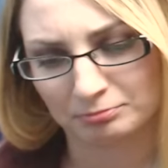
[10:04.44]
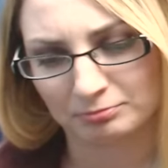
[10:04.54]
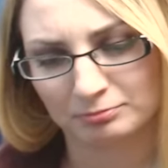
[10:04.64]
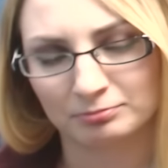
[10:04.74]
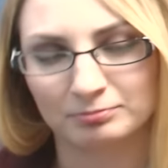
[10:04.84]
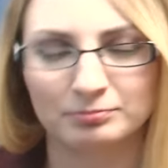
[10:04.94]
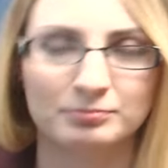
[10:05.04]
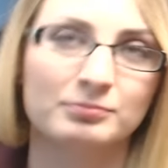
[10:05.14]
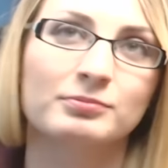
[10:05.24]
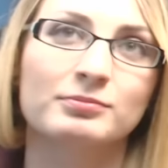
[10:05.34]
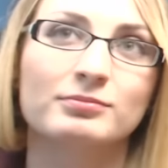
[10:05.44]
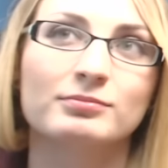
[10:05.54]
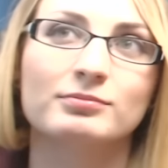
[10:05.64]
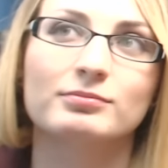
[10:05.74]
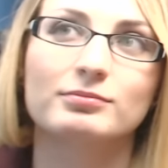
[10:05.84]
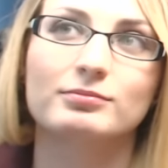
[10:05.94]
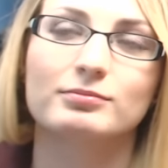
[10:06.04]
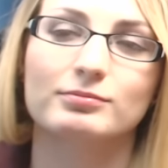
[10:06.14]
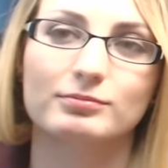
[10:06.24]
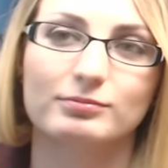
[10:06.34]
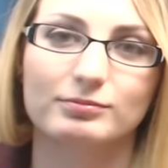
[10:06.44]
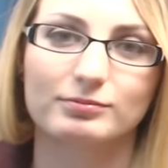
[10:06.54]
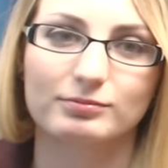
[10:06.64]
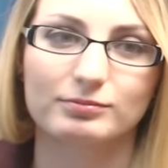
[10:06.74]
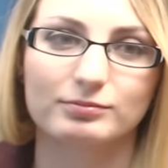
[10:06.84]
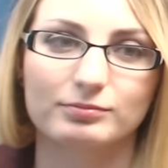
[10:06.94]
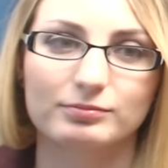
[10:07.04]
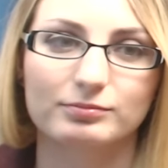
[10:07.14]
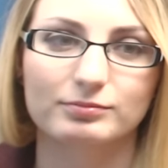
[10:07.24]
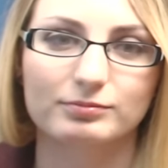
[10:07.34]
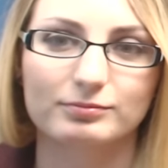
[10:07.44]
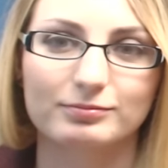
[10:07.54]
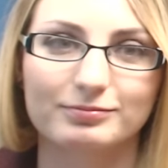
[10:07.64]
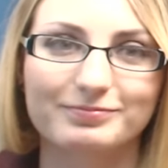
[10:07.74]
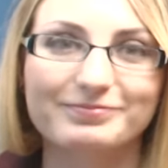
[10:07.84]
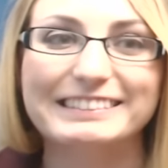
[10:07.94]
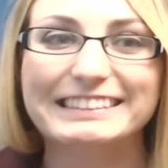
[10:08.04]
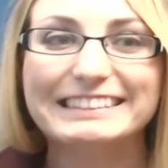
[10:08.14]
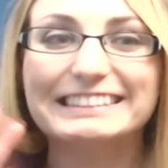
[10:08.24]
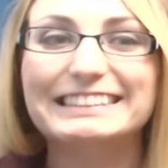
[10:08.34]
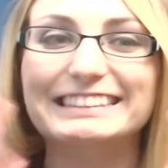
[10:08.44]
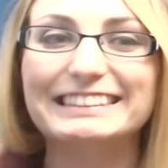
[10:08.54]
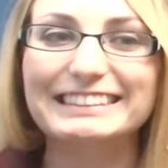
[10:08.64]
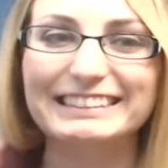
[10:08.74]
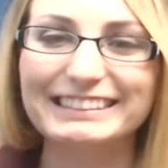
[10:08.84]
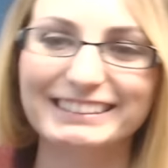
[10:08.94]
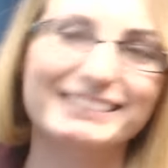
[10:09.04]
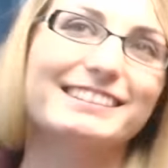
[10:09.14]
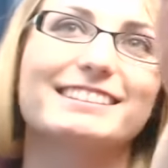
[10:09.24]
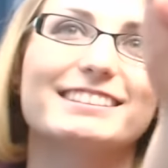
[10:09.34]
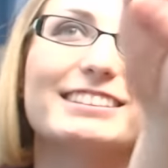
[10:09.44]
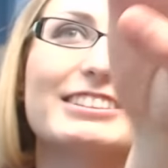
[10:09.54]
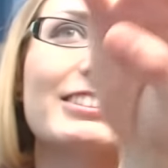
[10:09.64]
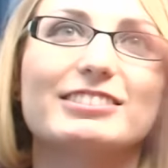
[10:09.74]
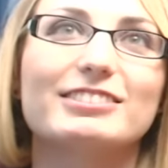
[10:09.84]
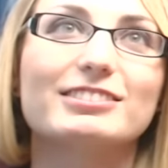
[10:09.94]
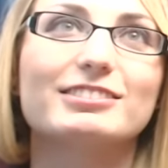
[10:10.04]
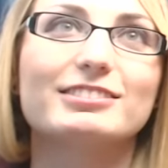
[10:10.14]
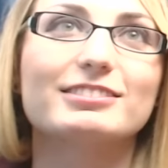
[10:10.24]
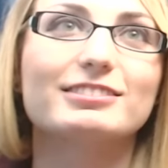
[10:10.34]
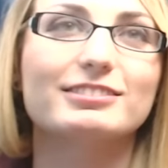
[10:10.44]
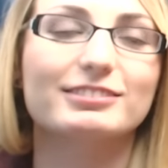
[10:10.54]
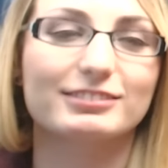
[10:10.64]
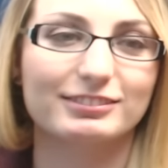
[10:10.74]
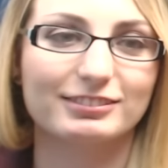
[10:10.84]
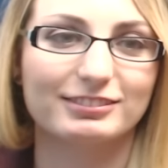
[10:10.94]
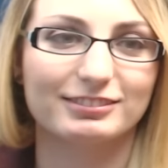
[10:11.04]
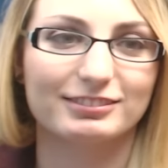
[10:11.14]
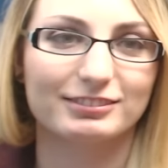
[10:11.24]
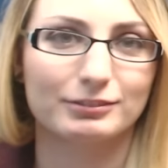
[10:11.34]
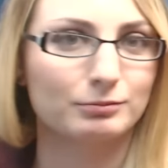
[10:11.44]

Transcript: No words are spoken by the person on screen.